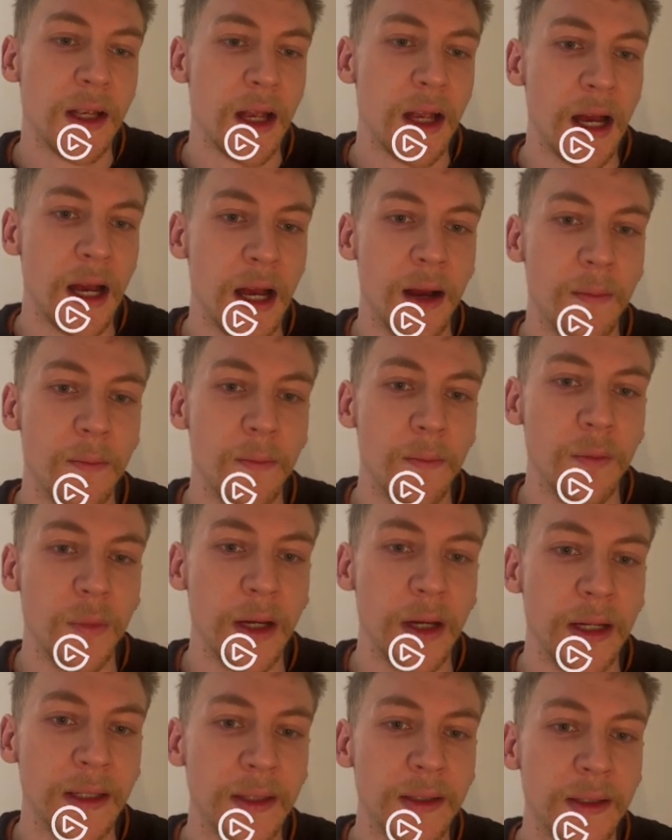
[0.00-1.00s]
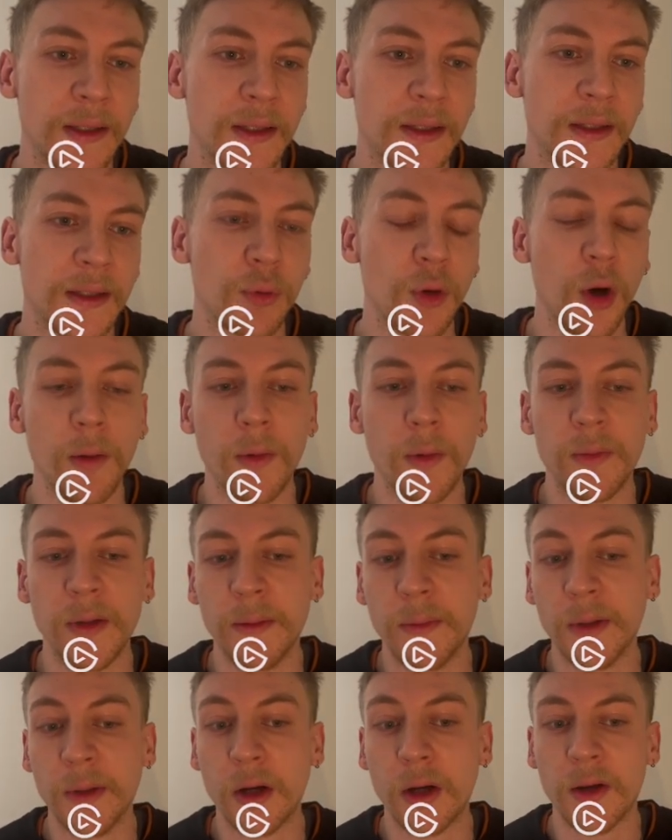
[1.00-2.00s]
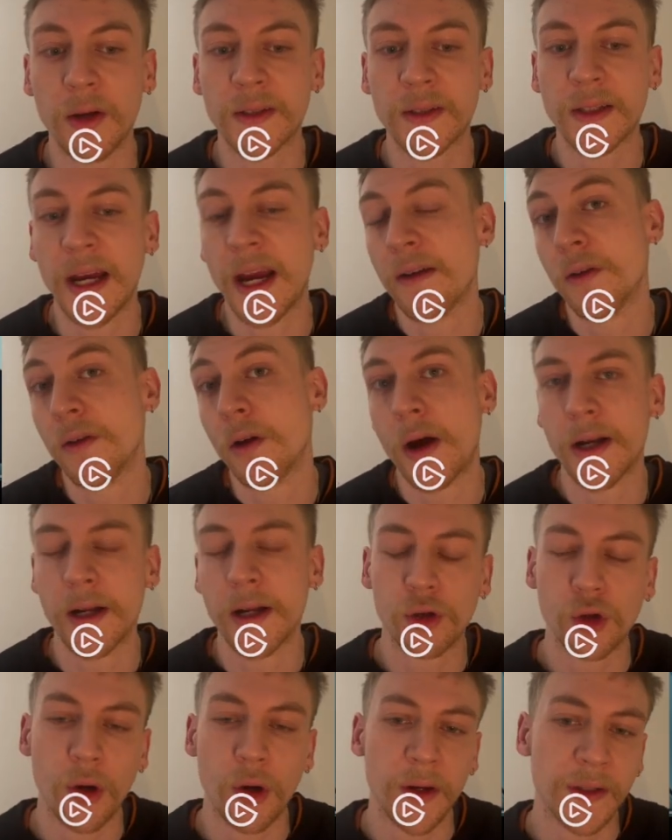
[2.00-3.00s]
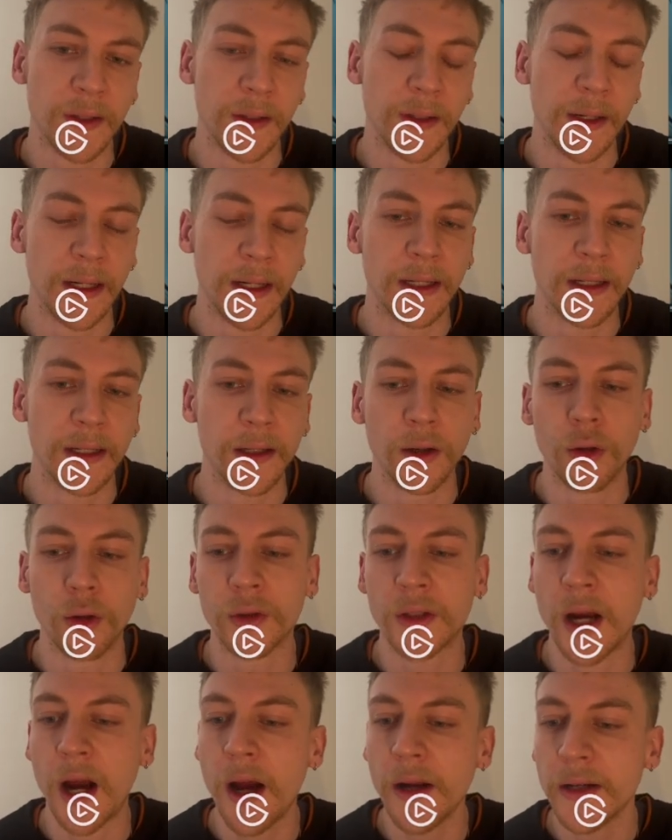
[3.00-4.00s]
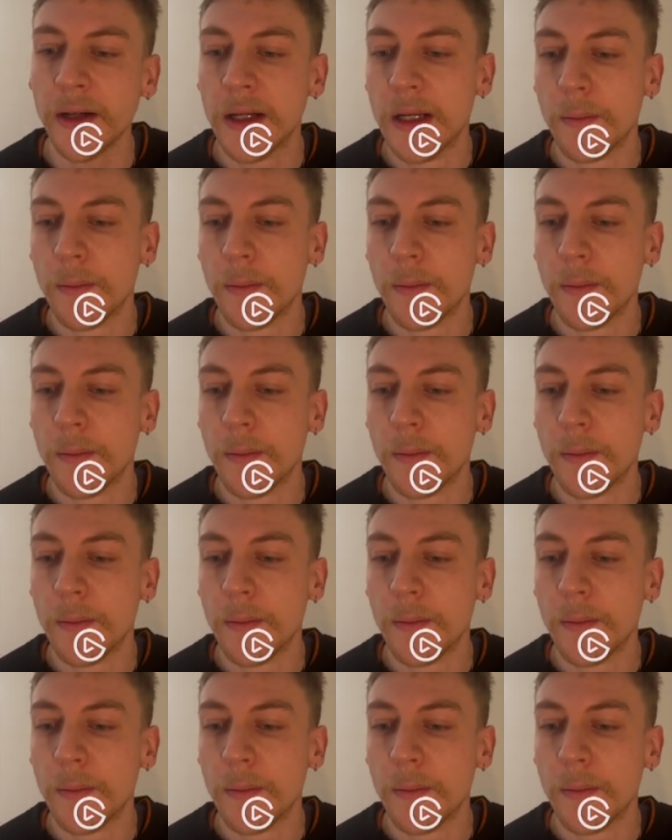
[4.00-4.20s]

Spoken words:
it's probably because they have no other choice than inking a good card.